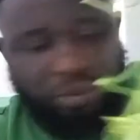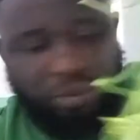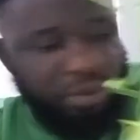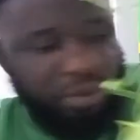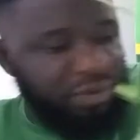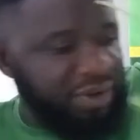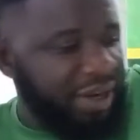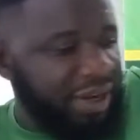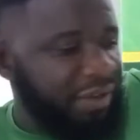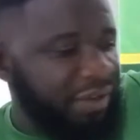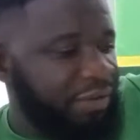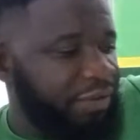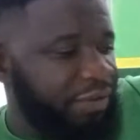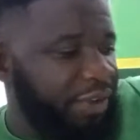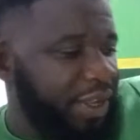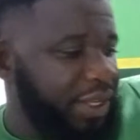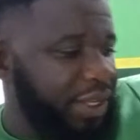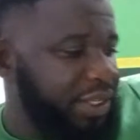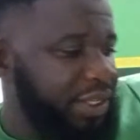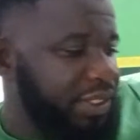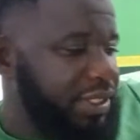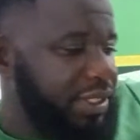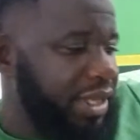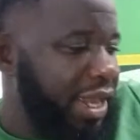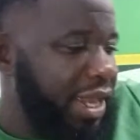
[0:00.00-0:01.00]
that
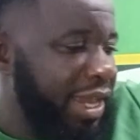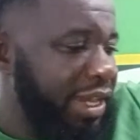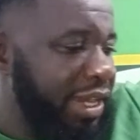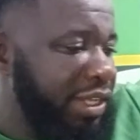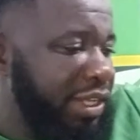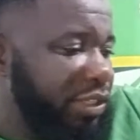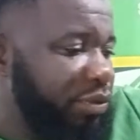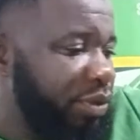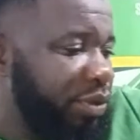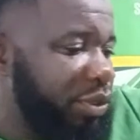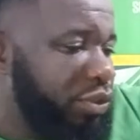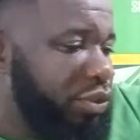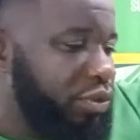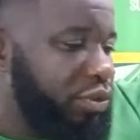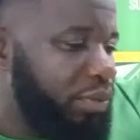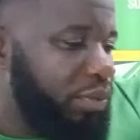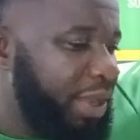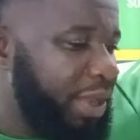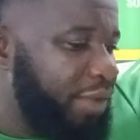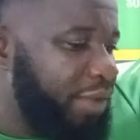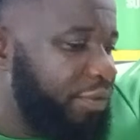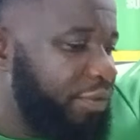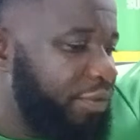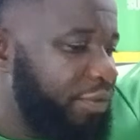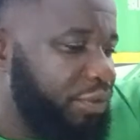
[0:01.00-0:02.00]
fence and it's going to bear
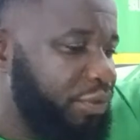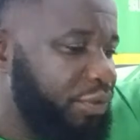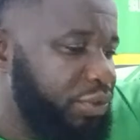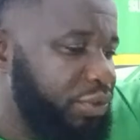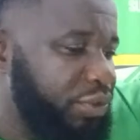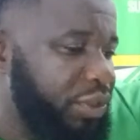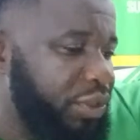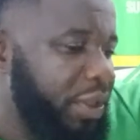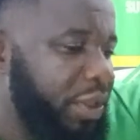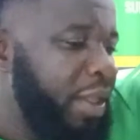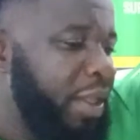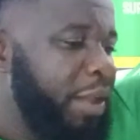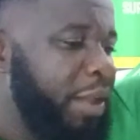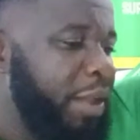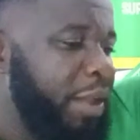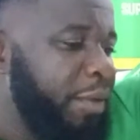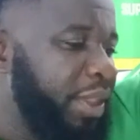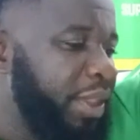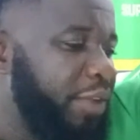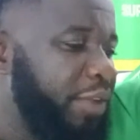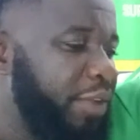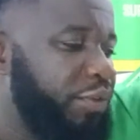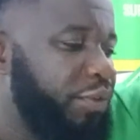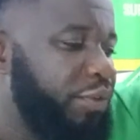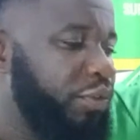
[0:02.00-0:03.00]
fruit. The
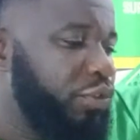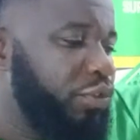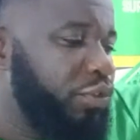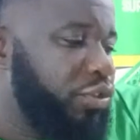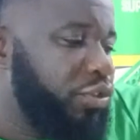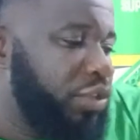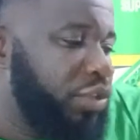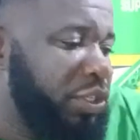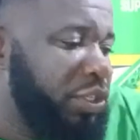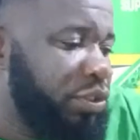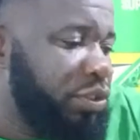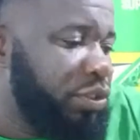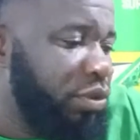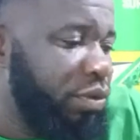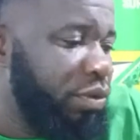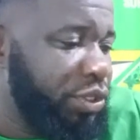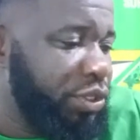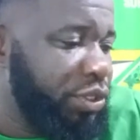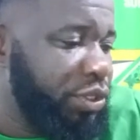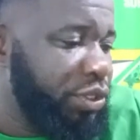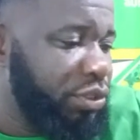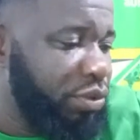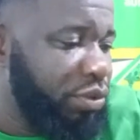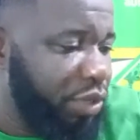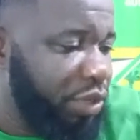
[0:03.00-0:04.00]
fruit is always
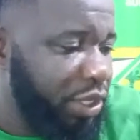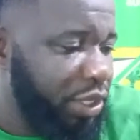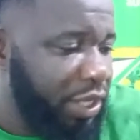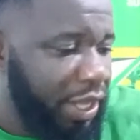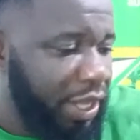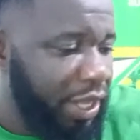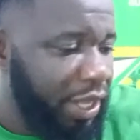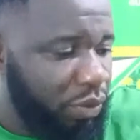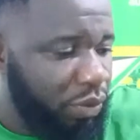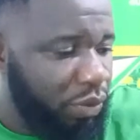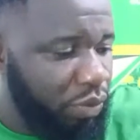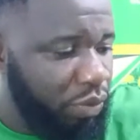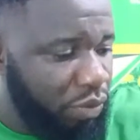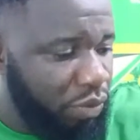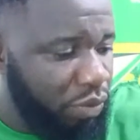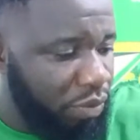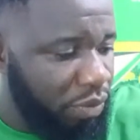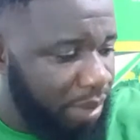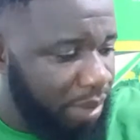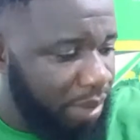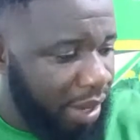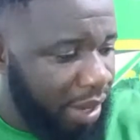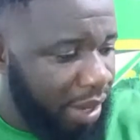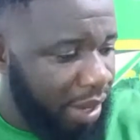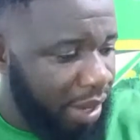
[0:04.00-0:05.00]
looking like
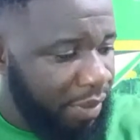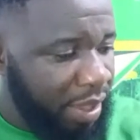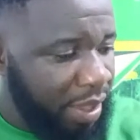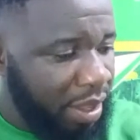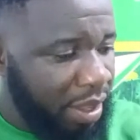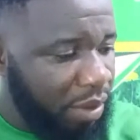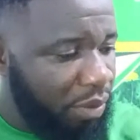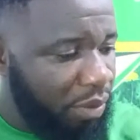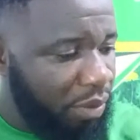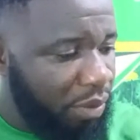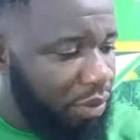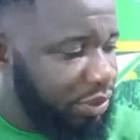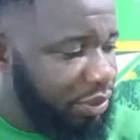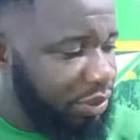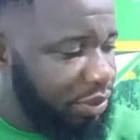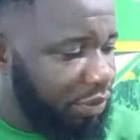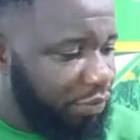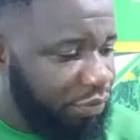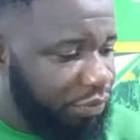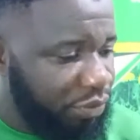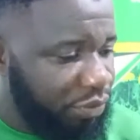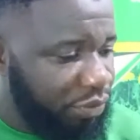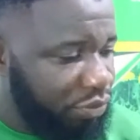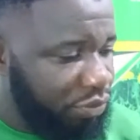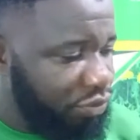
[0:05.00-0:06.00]
cucumber. Once the
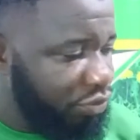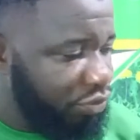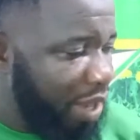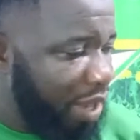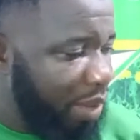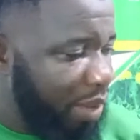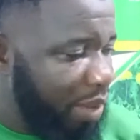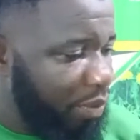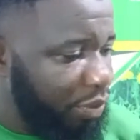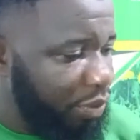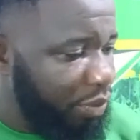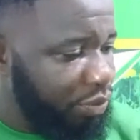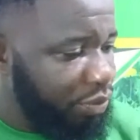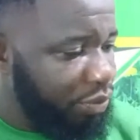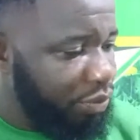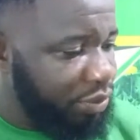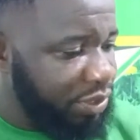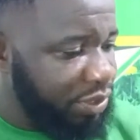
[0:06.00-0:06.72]
fruit dry, we use it